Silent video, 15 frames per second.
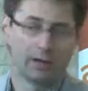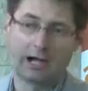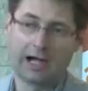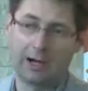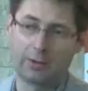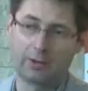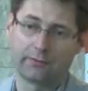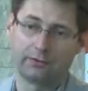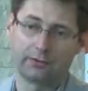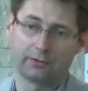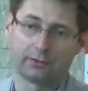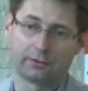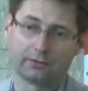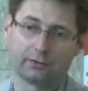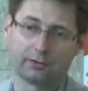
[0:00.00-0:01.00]
However,
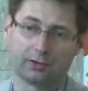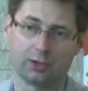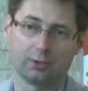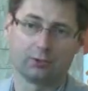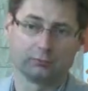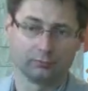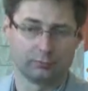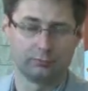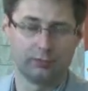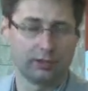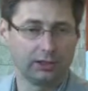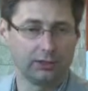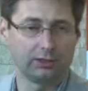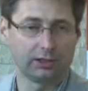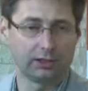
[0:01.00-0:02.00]
the
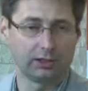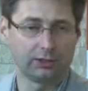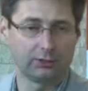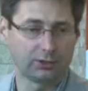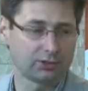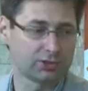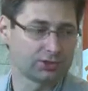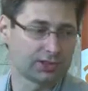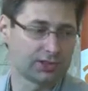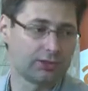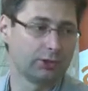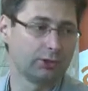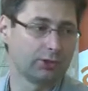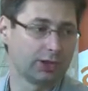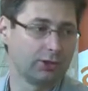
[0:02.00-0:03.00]
internet users are
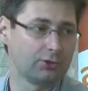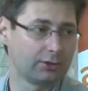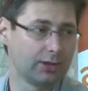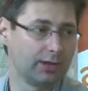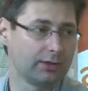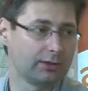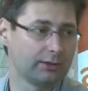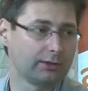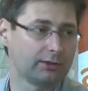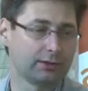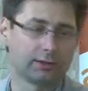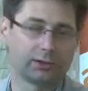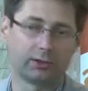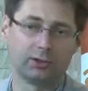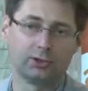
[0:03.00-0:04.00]
still not educated
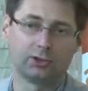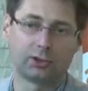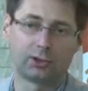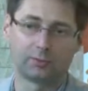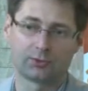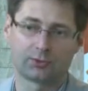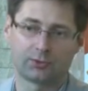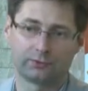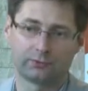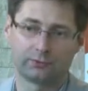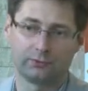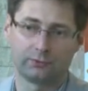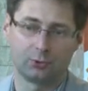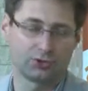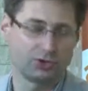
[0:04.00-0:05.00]
in terms of
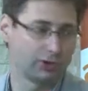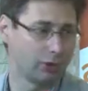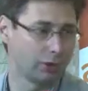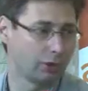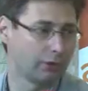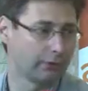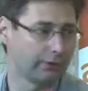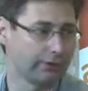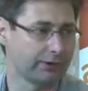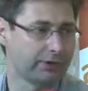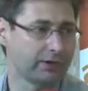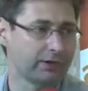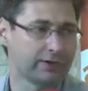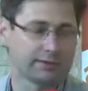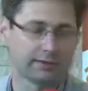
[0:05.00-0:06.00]
using all of the
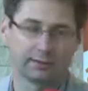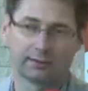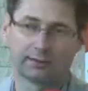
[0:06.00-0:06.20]
things